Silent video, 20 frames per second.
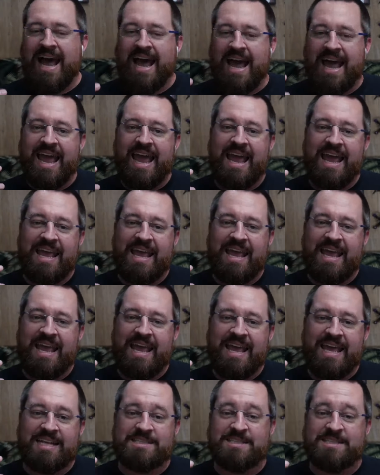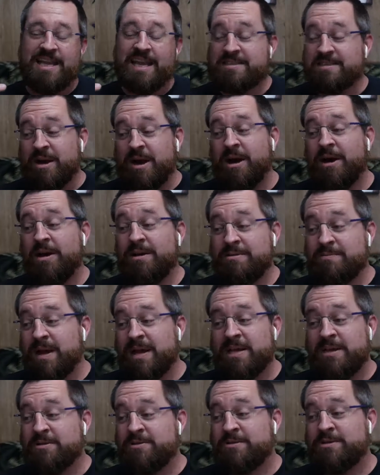it's on my
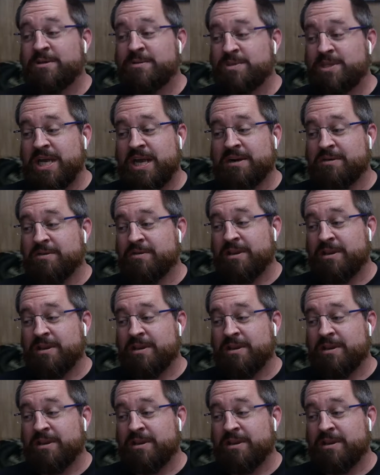YouTube channel.